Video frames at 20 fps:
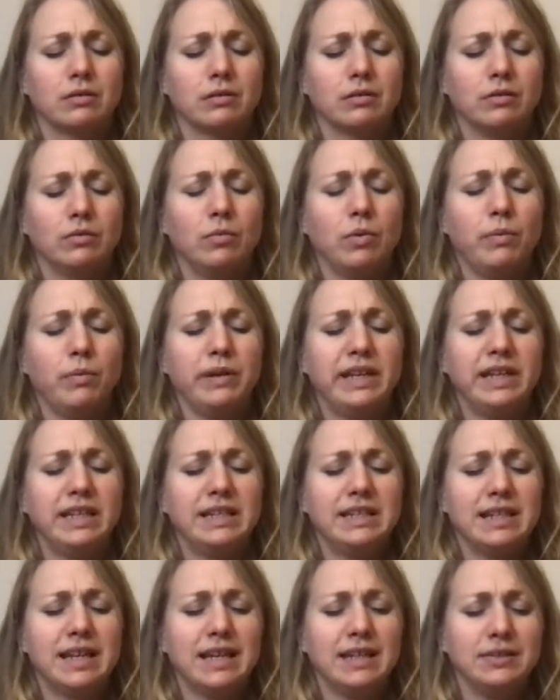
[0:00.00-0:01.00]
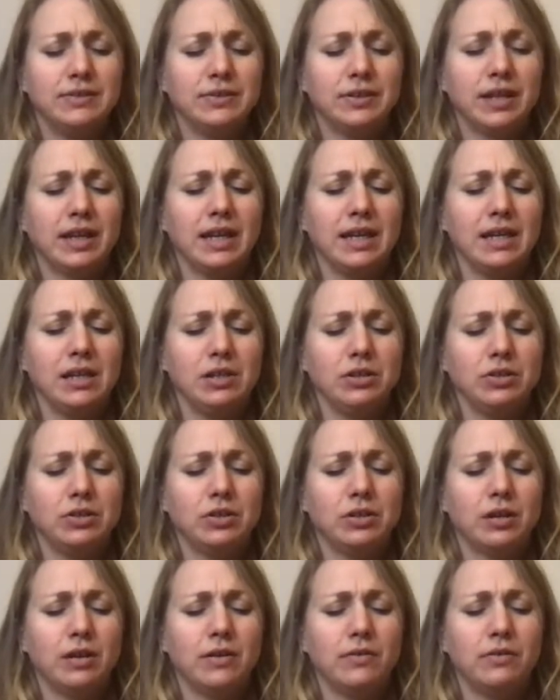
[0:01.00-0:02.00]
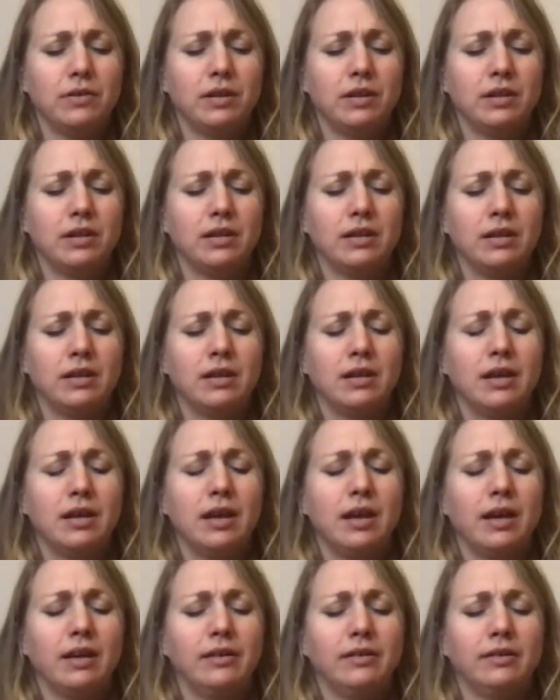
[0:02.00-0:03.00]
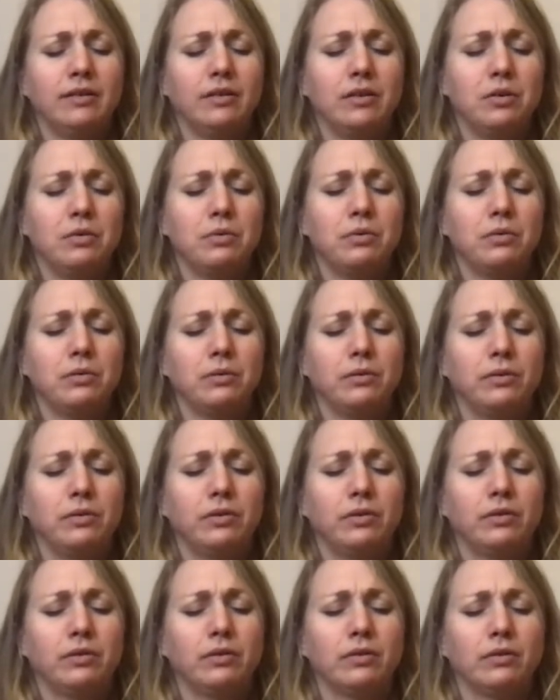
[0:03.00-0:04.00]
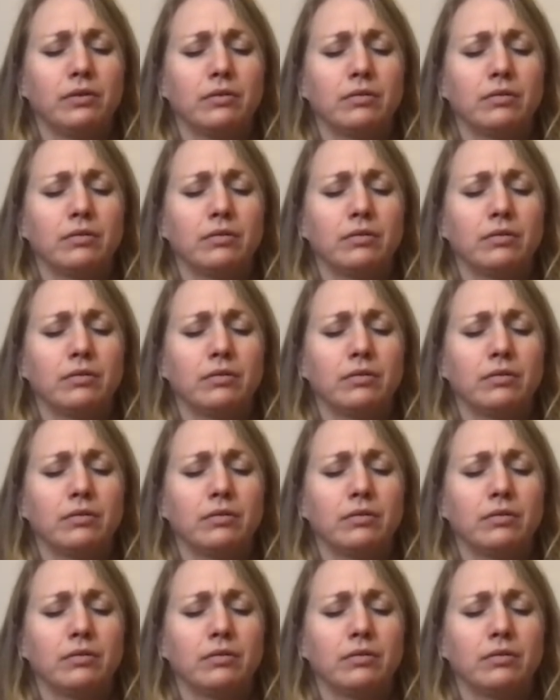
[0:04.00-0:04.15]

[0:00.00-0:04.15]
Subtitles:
where we can take each other as souls,